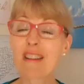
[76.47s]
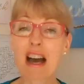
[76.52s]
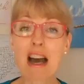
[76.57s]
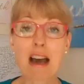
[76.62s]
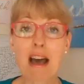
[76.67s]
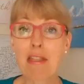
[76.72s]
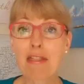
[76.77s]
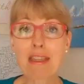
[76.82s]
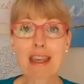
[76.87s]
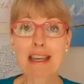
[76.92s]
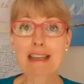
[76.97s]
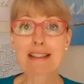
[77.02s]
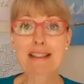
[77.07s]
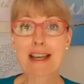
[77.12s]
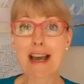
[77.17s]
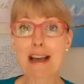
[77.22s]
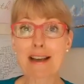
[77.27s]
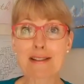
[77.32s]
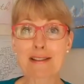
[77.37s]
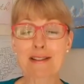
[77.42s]
I think it
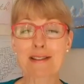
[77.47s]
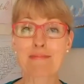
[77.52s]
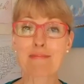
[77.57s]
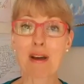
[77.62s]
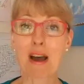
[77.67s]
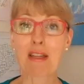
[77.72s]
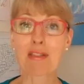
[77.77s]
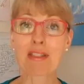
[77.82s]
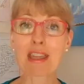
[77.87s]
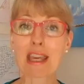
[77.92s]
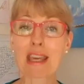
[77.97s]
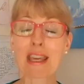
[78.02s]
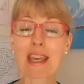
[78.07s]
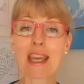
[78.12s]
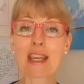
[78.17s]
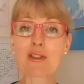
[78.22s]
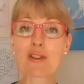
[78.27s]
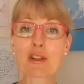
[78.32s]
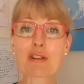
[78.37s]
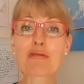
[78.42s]
does. I think
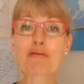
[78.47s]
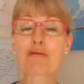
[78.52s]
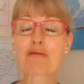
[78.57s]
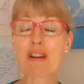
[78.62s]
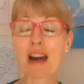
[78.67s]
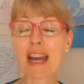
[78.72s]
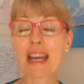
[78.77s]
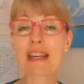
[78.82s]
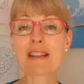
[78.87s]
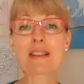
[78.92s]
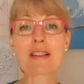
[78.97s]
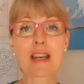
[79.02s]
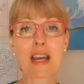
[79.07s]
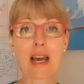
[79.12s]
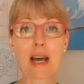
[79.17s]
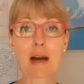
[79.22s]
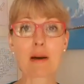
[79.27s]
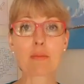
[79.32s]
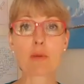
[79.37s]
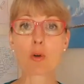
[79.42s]
it's a great
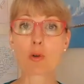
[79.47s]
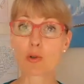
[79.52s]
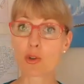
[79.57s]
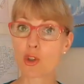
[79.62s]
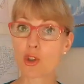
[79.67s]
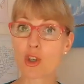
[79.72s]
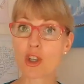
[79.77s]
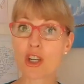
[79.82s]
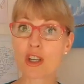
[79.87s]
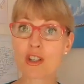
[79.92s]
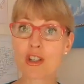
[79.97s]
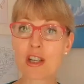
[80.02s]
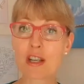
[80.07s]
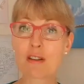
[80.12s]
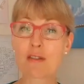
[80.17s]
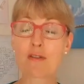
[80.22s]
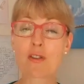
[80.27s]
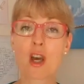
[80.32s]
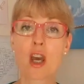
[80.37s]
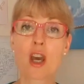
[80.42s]

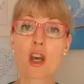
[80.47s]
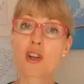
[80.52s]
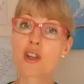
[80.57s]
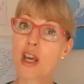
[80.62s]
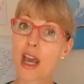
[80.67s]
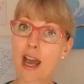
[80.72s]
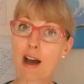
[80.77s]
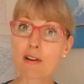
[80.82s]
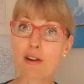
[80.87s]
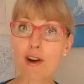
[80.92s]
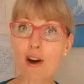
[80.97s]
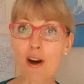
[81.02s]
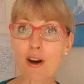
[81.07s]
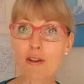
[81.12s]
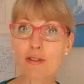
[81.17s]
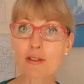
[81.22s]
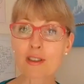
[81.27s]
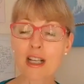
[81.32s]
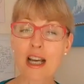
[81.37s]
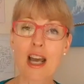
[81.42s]
alternative to
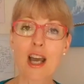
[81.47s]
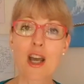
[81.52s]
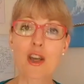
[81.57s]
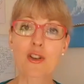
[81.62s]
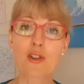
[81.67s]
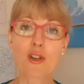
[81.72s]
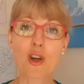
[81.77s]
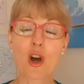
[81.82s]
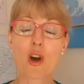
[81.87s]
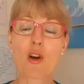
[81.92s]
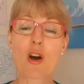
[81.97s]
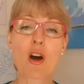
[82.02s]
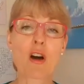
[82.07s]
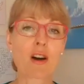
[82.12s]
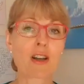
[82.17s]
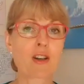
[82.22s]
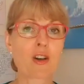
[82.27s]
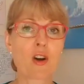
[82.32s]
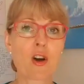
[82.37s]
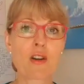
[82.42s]
alcohol. So I
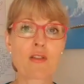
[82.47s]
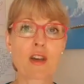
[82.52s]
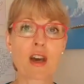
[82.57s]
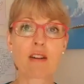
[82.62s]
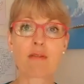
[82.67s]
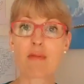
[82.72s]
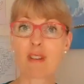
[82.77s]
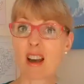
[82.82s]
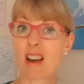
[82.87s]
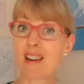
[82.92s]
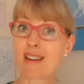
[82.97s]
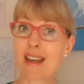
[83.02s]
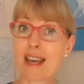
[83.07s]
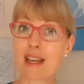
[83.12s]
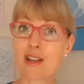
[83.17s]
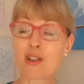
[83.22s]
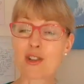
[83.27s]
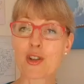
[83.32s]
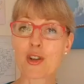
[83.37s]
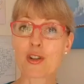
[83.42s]
know that
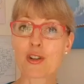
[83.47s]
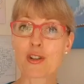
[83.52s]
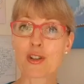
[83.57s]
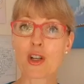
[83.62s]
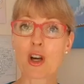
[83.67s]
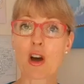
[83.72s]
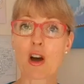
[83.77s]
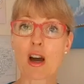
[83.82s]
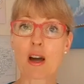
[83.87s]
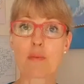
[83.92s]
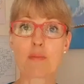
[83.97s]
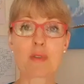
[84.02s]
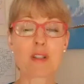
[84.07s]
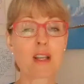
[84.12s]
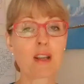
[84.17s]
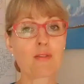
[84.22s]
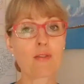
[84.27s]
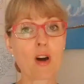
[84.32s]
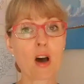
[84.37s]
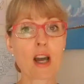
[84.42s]
at certain times,
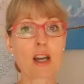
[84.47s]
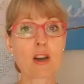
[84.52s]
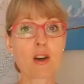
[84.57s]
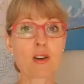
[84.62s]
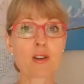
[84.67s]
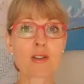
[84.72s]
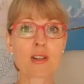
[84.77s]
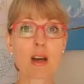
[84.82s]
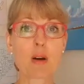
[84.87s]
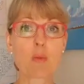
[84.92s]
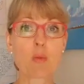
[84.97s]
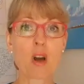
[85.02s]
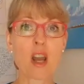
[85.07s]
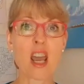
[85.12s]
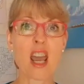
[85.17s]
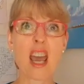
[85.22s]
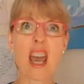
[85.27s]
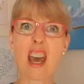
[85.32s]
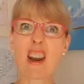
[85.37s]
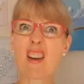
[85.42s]
if I go
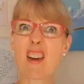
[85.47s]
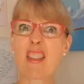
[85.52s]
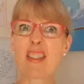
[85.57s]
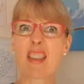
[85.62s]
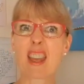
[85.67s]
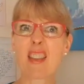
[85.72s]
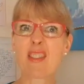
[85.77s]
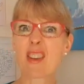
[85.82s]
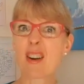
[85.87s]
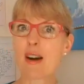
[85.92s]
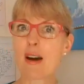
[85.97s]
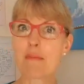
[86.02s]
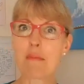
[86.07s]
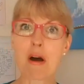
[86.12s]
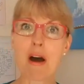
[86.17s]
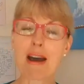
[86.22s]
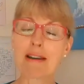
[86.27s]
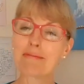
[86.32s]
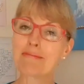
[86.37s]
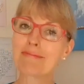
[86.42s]
somewhere and I think that I
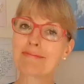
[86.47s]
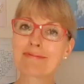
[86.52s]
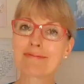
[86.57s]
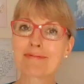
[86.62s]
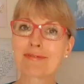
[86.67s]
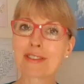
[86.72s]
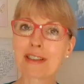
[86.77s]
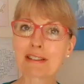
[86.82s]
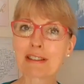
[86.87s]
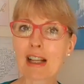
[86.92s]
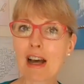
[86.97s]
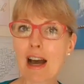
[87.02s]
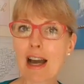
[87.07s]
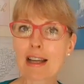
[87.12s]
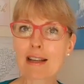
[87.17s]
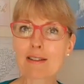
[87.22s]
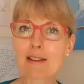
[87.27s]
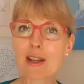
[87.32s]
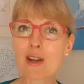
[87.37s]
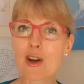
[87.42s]
might feel
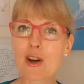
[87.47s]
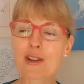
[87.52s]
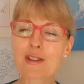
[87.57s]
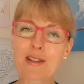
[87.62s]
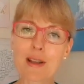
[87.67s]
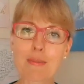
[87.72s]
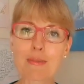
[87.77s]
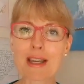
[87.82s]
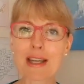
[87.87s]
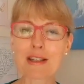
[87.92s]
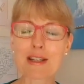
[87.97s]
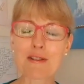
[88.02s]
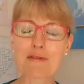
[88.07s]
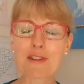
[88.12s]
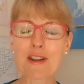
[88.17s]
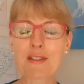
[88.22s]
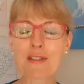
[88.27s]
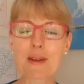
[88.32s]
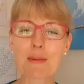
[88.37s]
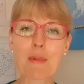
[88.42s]
like, something
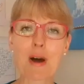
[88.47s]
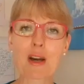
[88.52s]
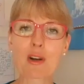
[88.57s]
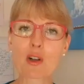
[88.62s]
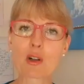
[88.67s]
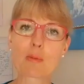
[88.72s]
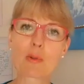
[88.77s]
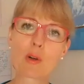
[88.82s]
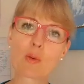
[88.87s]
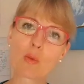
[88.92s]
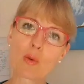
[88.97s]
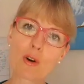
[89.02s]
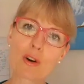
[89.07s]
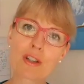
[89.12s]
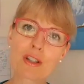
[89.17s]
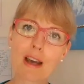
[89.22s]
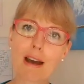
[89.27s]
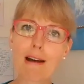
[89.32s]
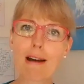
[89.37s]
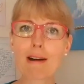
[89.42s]
different than my normal
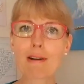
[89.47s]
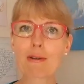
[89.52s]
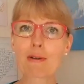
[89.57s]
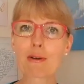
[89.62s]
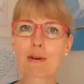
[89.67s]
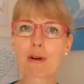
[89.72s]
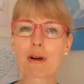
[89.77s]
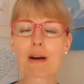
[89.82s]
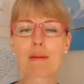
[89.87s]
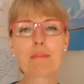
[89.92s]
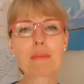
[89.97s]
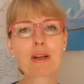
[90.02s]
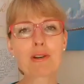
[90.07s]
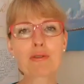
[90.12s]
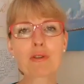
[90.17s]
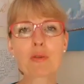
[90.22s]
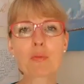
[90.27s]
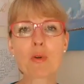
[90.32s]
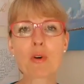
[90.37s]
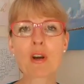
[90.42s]
water or
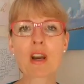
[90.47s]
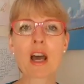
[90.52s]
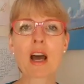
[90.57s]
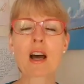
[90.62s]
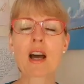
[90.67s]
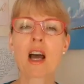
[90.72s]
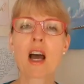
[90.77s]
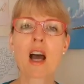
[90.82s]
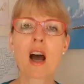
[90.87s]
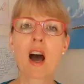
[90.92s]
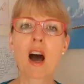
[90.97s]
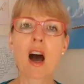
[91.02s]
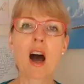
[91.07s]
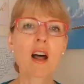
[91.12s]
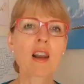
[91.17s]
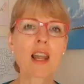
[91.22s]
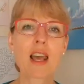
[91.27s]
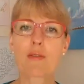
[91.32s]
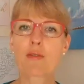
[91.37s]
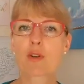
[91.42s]
mineral water,
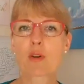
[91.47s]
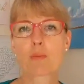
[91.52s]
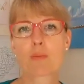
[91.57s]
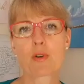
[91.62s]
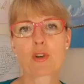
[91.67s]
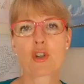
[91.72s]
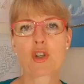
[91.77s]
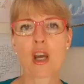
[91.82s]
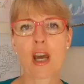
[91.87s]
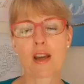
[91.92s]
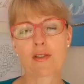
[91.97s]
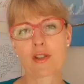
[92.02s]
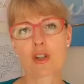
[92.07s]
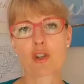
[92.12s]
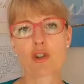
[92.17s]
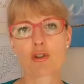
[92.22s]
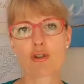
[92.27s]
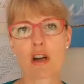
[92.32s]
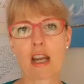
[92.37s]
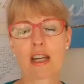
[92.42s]
I'll have kombucha as a
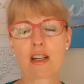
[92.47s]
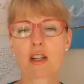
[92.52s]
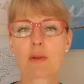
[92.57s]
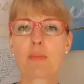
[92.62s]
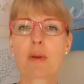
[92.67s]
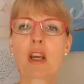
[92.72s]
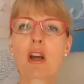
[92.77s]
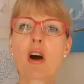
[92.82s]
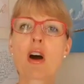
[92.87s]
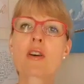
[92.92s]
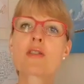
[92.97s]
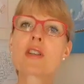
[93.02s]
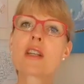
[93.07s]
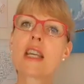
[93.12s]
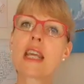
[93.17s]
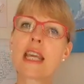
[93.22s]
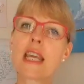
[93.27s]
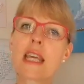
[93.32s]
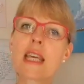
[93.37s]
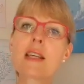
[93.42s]
treat because
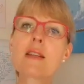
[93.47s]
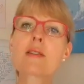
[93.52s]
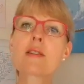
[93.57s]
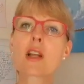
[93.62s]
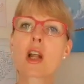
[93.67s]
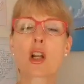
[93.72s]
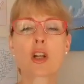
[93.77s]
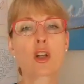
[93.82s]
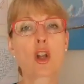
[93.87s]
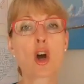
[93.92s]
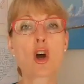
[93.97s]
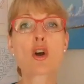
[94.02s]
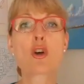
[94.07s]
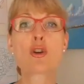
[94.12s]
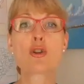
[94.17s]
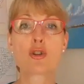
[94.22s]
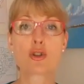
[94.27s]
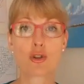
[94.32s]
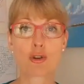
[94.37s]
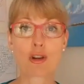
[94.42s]
it is low
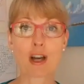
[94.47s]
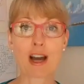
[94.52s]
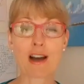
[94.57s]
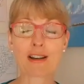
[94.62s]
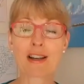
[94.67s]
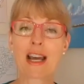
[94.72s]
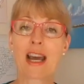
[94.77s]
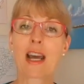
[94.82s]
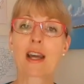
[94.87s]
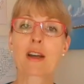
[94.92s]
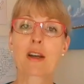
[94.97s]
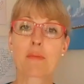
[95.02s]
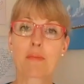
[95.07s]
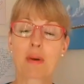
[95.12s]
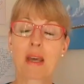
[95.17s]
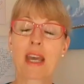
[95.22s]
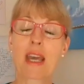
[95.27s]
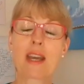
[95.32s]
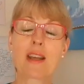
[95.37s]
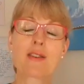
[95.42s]
sugar
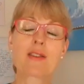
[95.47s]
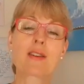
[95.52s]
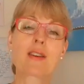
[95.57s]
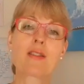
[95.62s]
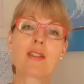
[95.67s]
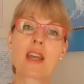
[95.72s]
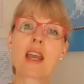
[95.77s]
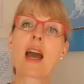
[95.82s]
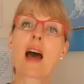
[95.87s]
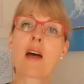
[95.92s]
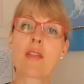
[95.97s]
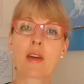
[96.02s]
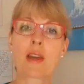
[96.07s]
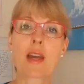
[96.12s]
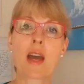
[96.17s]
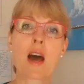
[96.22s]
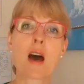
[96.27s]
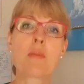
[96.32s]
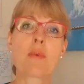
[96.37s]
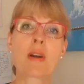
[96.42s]
compared to the other
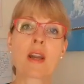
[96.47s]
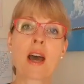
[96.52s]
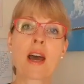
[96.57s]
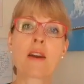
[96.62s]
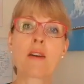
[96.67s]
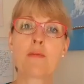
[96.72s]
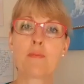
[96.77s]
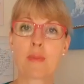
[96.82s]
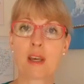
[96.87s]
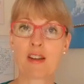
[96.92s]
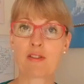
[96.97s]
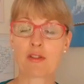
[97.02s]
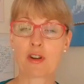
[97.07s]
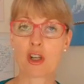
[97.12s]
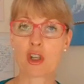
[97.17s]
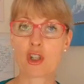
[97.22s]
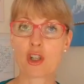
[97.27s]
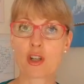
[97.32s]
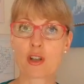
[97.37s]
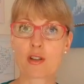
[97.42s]
carbonated
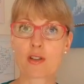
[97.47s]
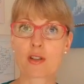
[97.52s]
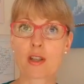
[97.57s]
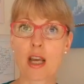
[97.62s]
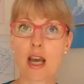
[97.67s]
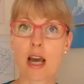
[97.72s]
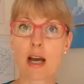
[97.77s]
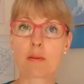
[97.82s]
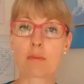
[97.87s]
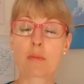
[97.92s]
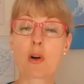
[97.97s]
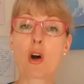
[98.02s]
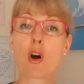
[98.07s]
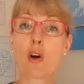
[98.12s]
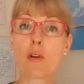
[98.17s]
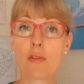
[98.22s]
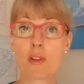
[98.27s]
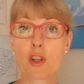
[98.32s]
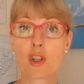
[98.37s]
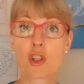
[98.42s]
beverages
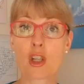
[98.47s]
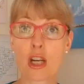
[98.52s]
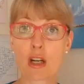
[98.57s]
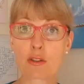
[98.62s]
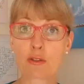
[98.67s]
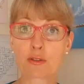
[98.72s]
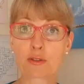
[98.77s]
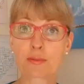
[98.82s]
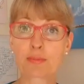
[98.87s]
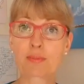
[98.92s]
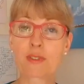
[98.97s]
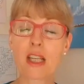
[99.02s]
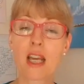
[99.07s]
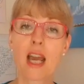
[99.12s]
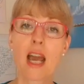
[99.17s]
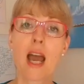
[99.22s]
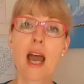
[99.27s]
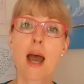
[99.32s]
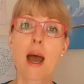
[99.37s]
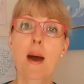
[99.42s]
on the shelf.
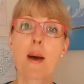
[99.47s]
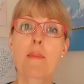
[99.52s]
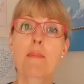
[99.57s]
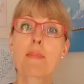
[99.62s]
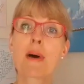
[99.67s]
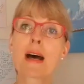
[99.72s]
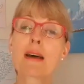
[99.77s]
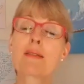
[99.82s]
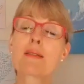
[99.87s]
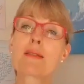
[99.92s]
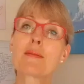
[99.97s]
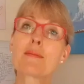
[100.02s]
But